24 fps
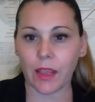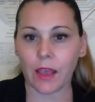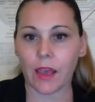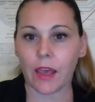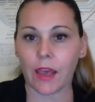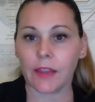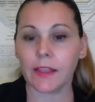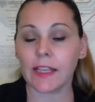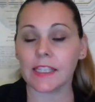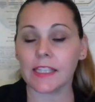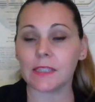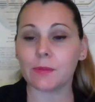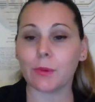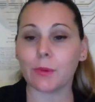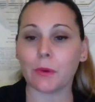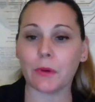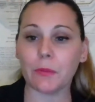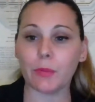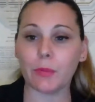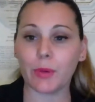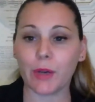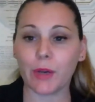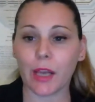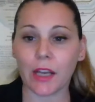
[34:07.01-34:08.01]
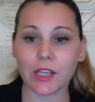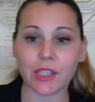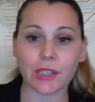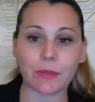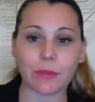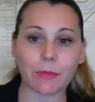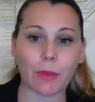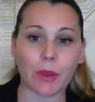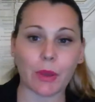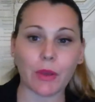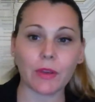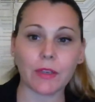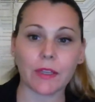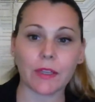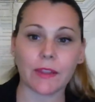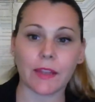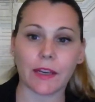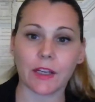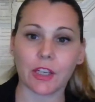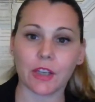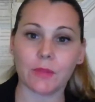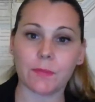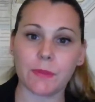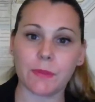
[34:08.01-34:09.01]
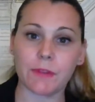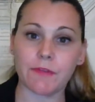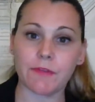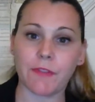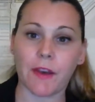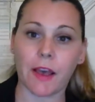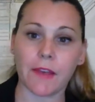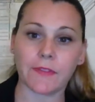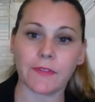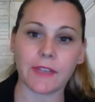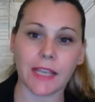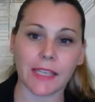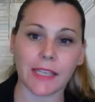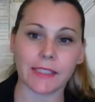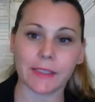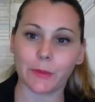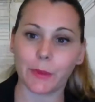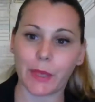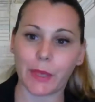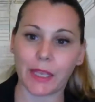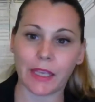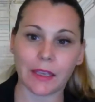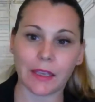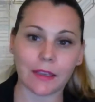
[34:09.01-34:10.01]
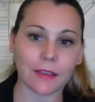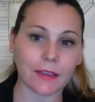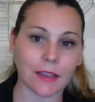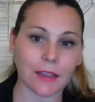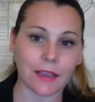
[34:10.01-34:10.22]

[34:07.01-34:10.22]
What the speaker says: Unless we're in production mode, and then it could be 5 days a week